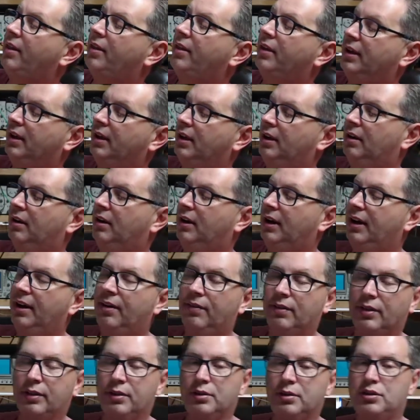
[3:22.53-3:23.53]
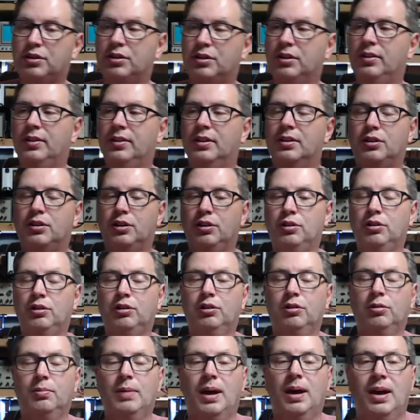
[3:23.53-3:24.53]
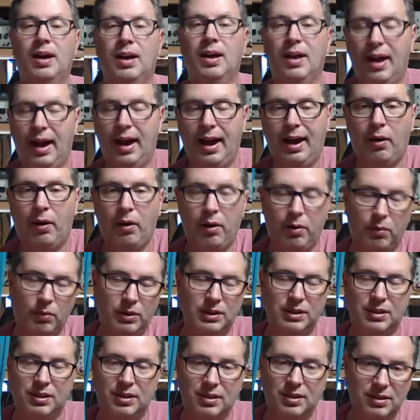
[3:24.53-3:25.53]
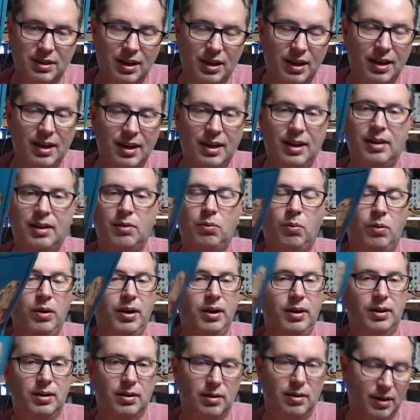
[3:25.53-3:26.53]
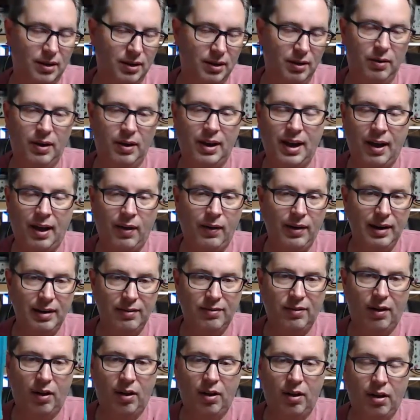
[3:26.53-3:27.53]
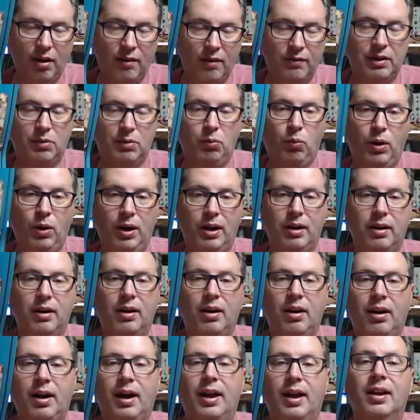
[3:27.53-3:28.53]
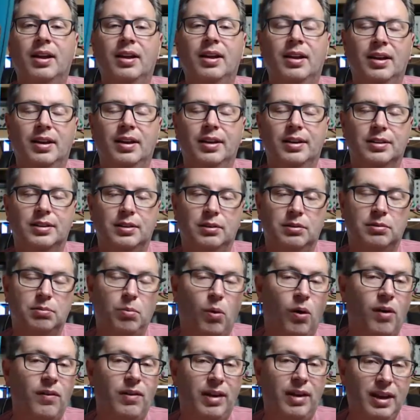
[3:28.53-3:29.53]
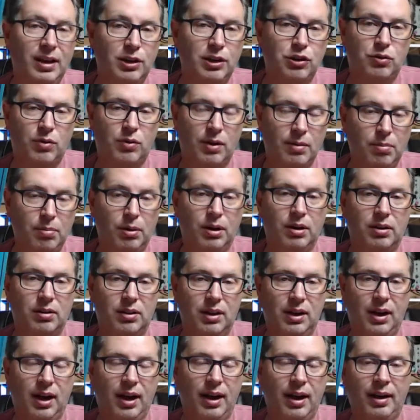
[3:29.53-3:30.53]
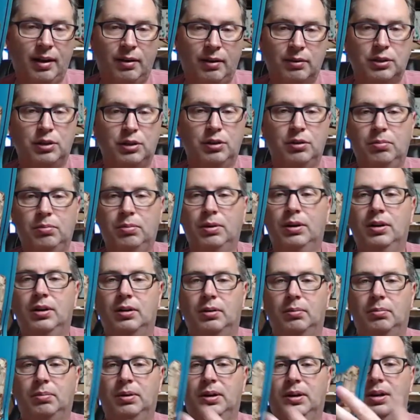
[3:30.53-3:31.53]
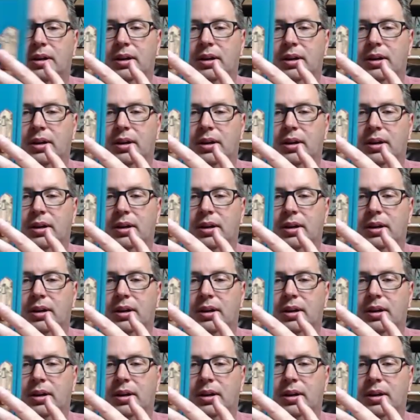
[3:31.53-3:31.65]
the evolution of the tube, how it was designed, how it evolved and whatnot. So it's more of a history book than a how-to book, but